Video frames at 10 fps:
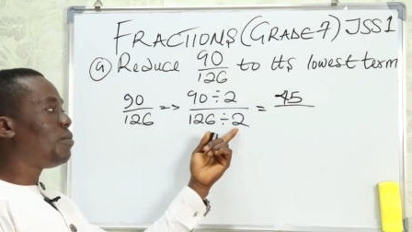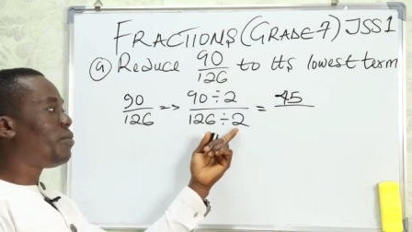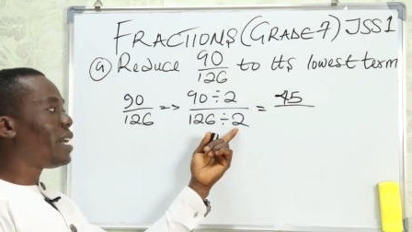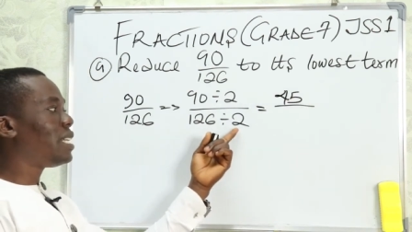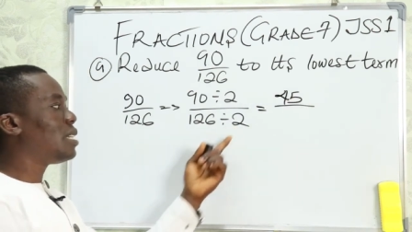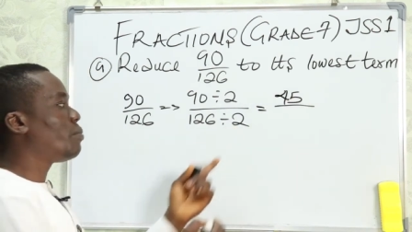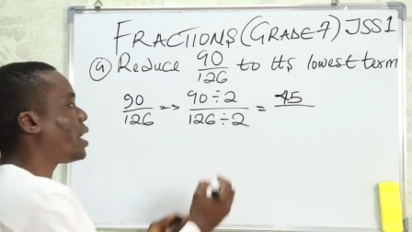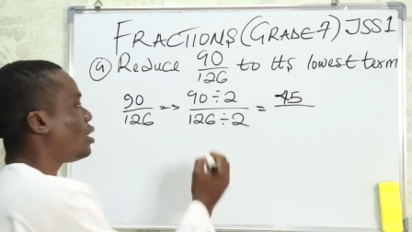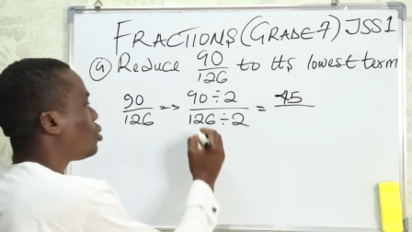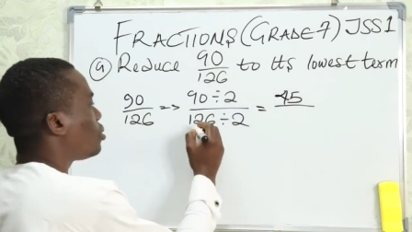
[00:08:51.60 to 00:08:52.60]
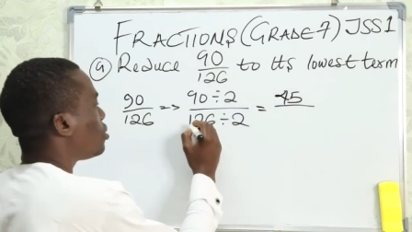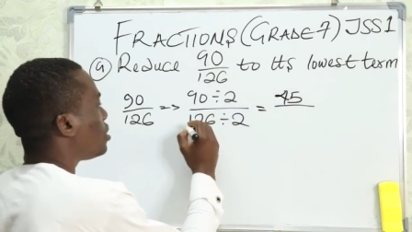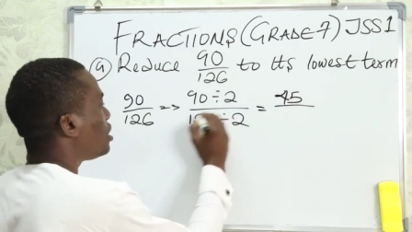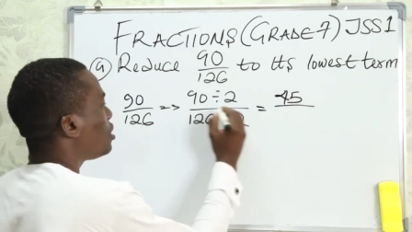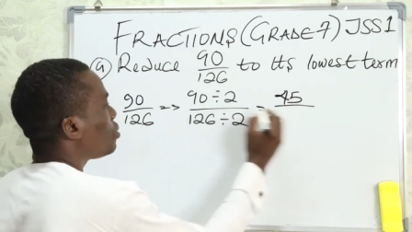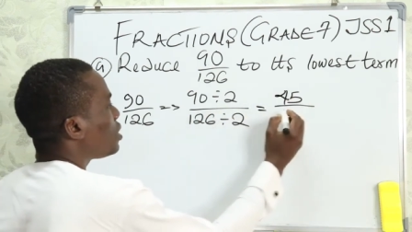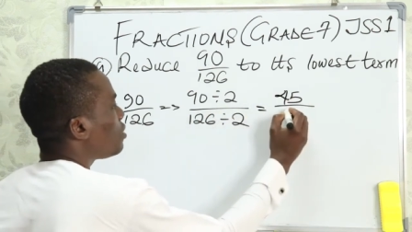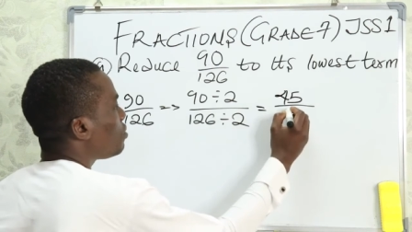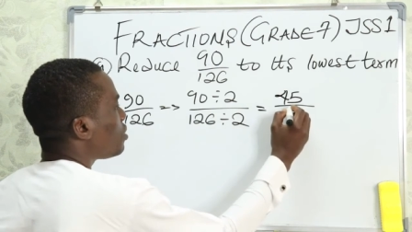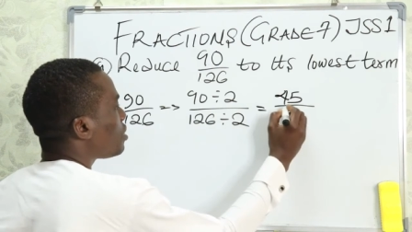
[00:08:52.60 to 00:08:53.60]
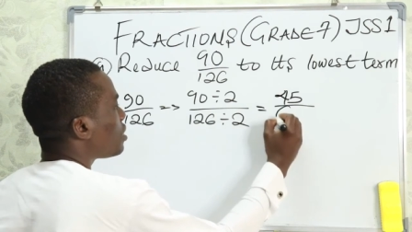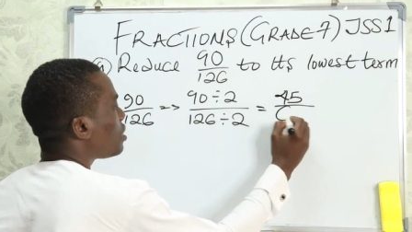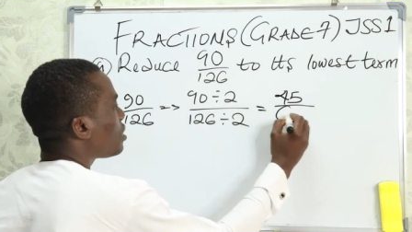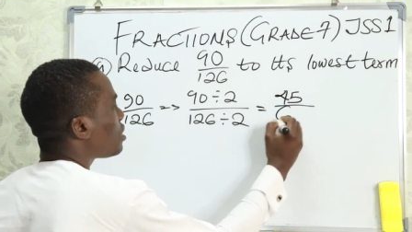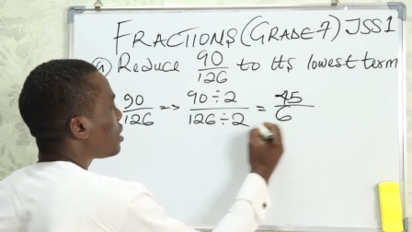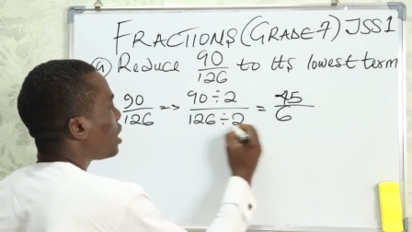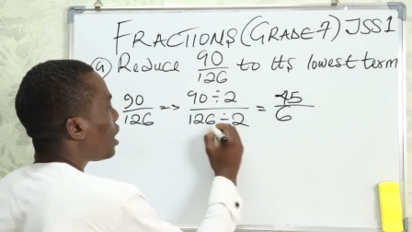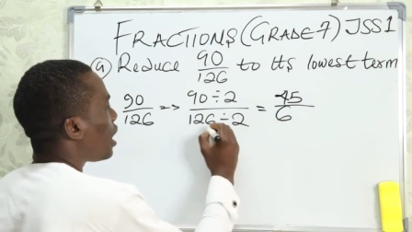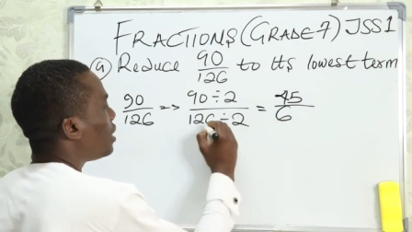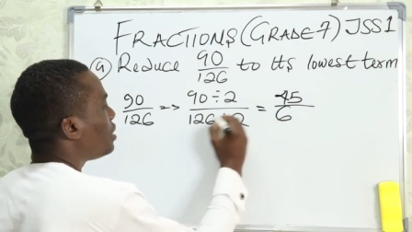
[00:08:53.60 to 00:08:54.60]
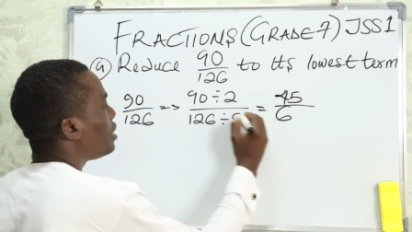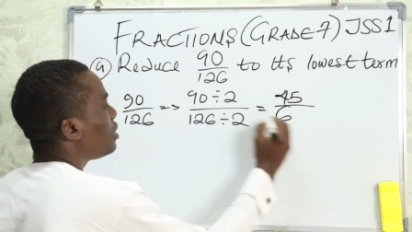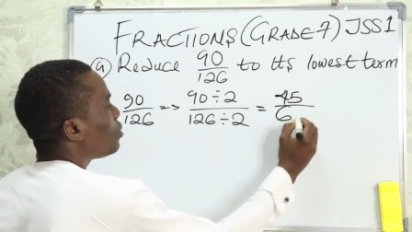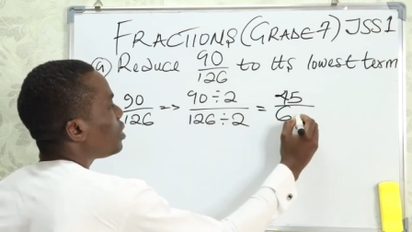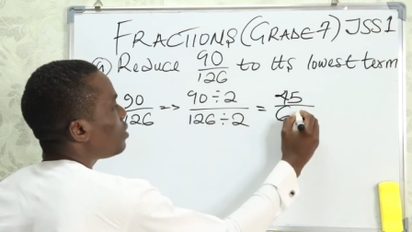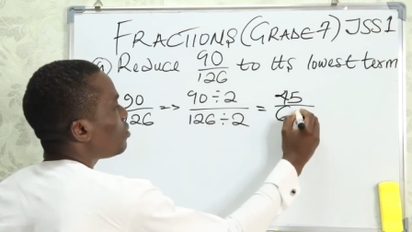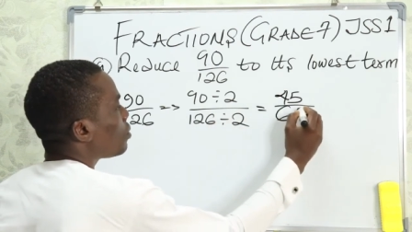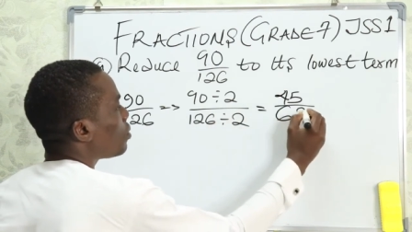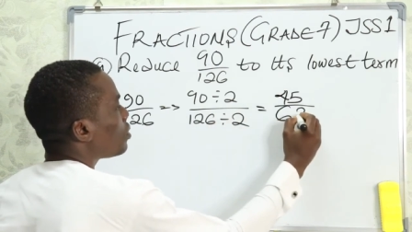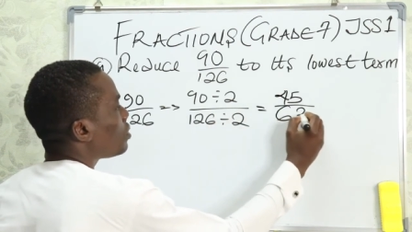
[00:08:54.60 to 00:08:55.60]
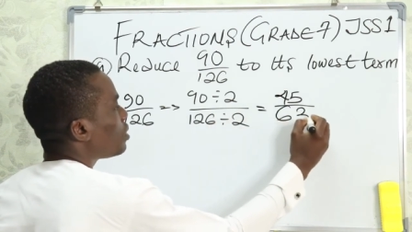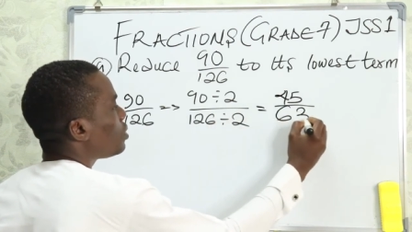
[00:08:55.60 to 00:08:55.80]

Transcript: divided by 2. This will give you 6, and this will give you what?